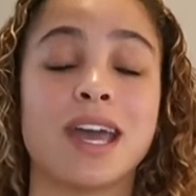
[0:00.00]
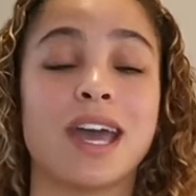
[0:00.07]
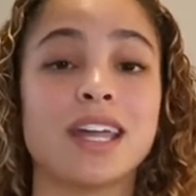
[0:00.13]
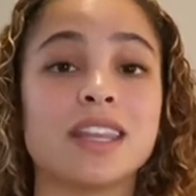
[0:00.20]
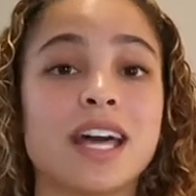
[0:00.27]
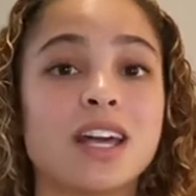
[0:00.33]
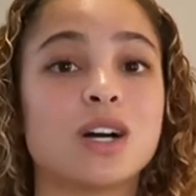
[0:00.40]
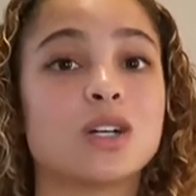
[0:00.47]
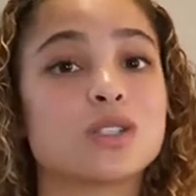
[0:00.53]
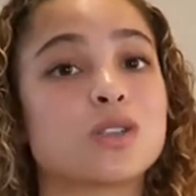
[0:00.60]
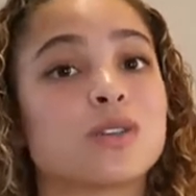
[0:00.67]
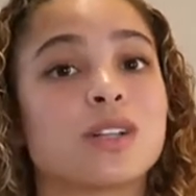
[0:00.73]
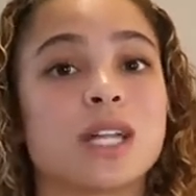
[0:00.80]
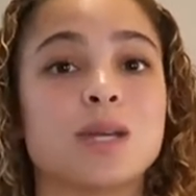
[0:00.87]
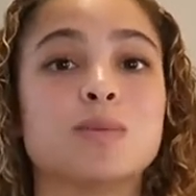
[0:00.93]
And that
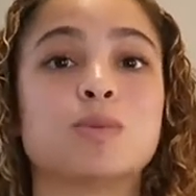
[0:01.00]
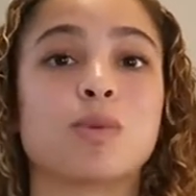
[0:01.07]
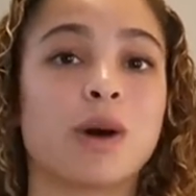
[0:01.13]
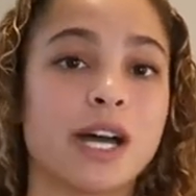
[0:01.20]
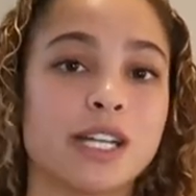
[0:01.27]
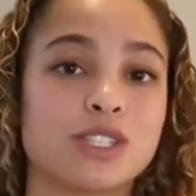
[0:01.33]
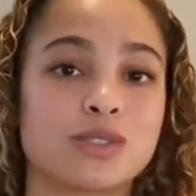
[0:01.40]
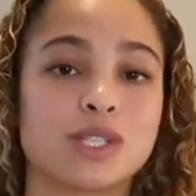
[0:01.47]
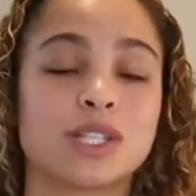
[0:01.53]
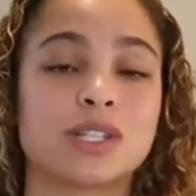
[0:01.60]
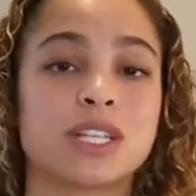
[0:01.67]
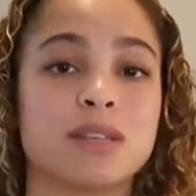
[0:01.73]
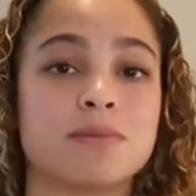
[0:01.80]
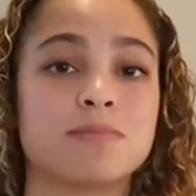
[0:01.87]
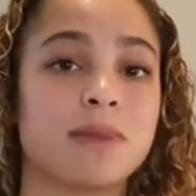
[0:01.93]
also claims why
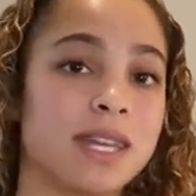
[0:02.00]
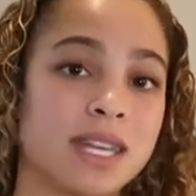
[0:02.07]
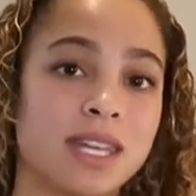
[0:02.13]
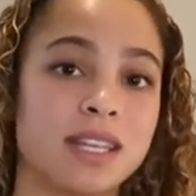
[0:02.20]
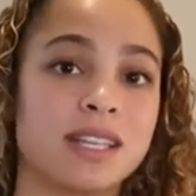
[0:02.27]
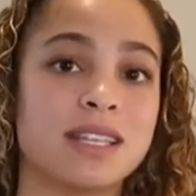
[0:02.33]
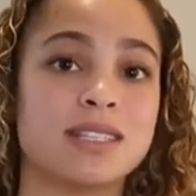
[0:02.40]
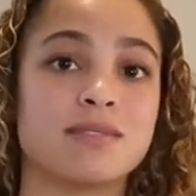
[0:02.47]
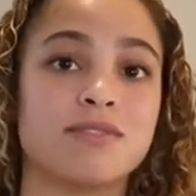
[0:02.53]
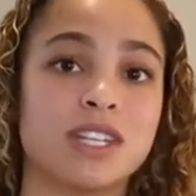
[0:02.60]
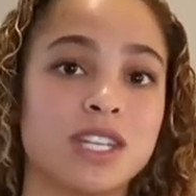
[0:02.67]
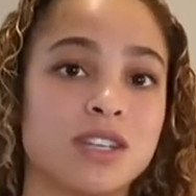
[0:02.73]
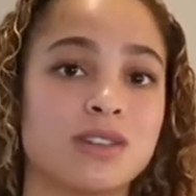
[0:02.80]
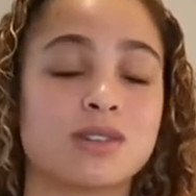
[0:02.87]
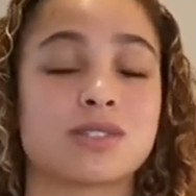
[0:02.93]
Triller keeps making these
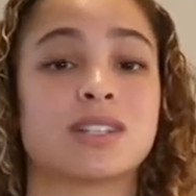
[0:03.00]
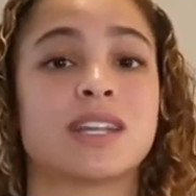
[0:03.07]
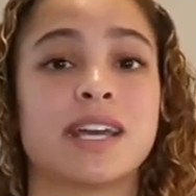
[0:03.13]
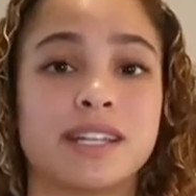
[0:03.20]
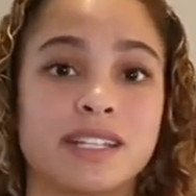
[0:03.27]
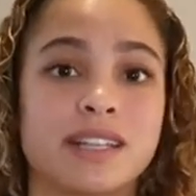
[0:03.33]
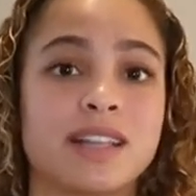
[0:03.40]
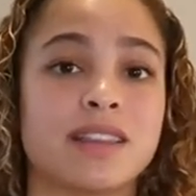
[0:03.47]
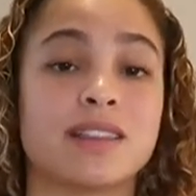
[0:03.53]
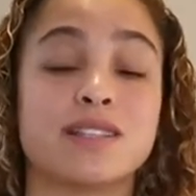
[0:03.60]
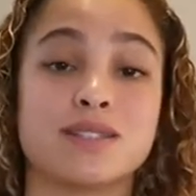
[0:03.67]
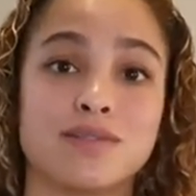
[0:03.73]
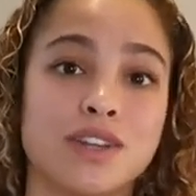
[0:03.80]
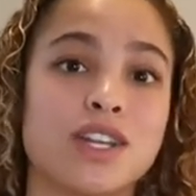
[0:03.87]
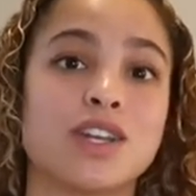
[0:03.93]
videos and editing
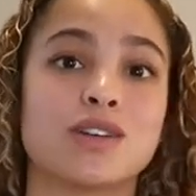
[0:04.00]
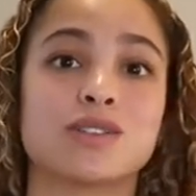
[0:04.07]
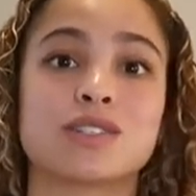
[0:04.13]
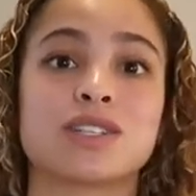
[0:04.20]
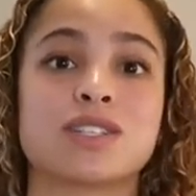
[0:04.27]
these videos,